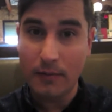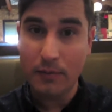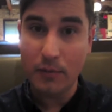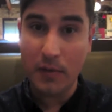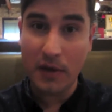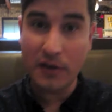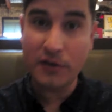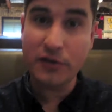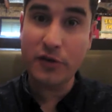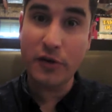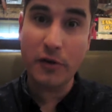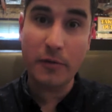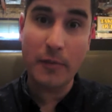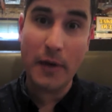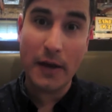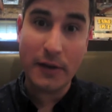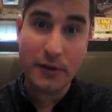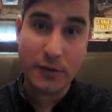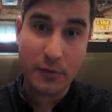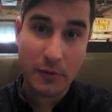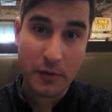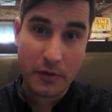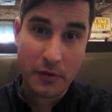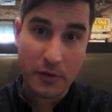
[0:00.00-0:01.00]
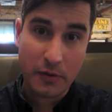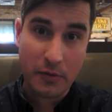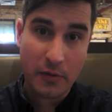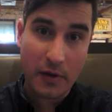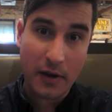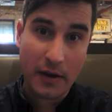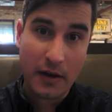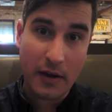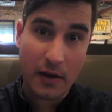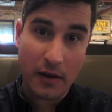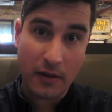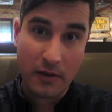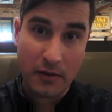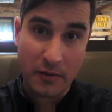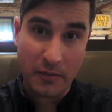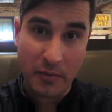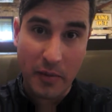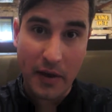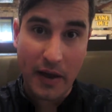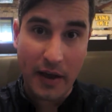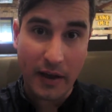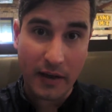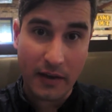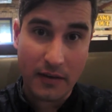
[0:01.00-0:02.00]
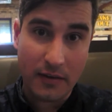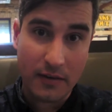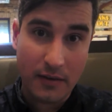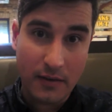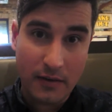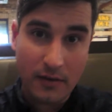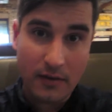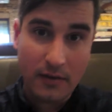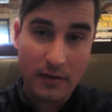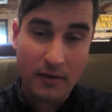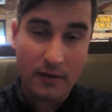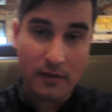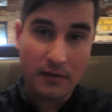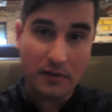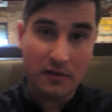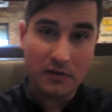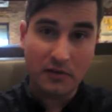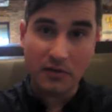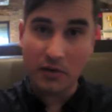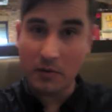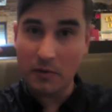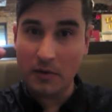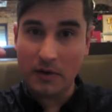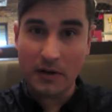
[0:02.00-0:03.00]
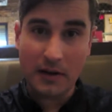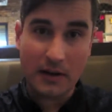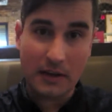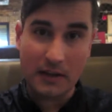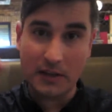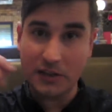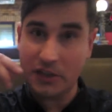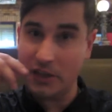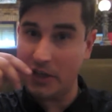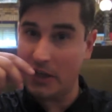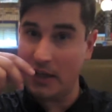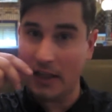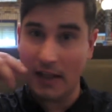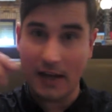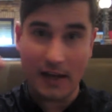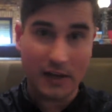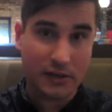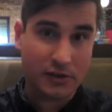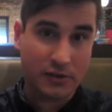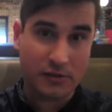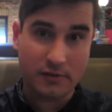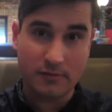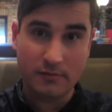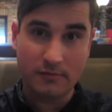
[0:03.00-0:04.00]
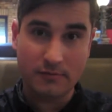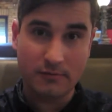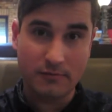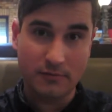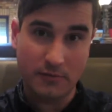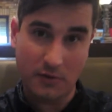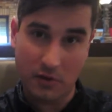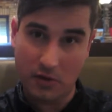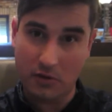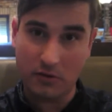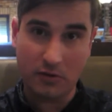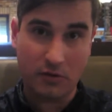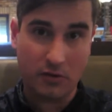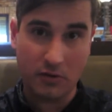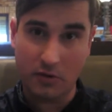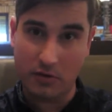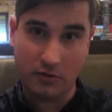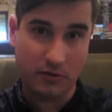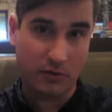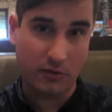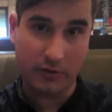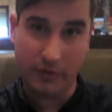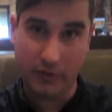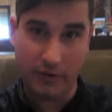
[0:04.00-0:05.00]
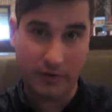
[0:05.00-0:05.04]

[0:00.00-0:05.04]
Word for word: make sure you match it with the right colored bag. You don't want a cliche clash. No, no, no, no,